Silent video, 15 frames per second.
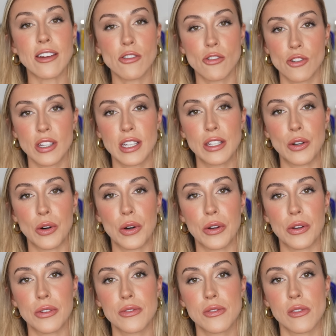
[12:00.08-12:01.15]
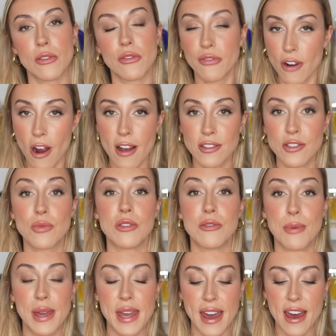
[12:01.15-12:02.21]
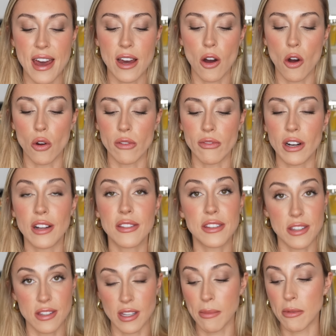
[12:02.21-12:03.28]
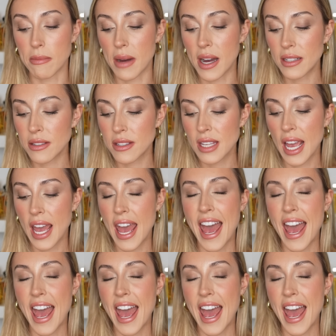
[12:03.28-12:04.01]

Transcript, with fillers: usually go to France with Pierre over the summer summer months